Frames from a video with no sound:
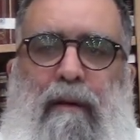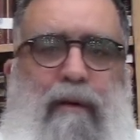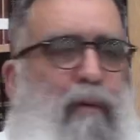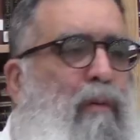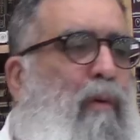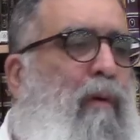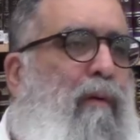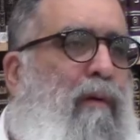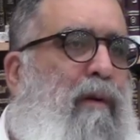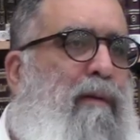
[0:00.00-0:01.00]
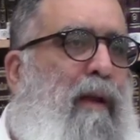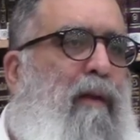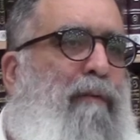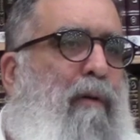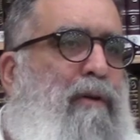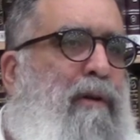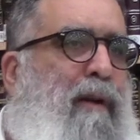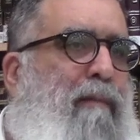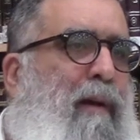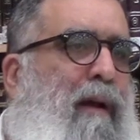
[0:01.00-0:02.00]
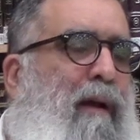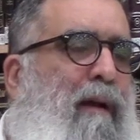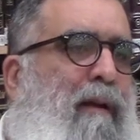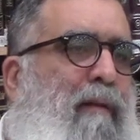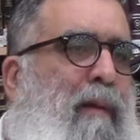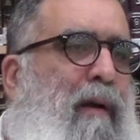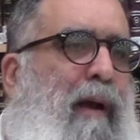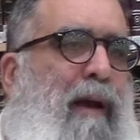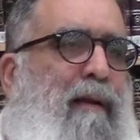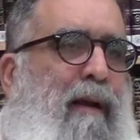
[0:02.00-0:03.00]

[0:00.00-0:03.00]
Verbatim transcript: To do, you tell your fortune, give me, uh, give me your hand.